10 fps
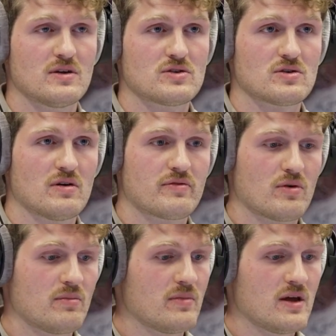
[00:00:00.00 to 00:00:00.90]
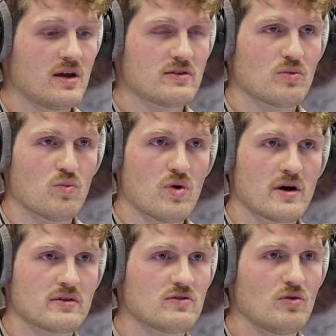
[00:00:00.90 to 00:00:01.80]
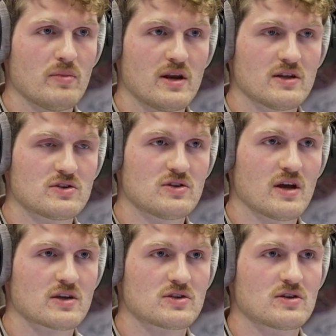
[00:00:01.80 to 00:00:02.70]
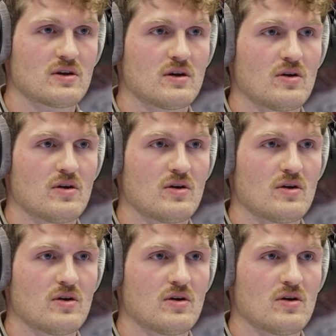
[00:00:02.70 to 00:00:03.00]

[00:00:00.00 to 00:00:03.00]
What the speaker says: So from minute 1 to minute 6,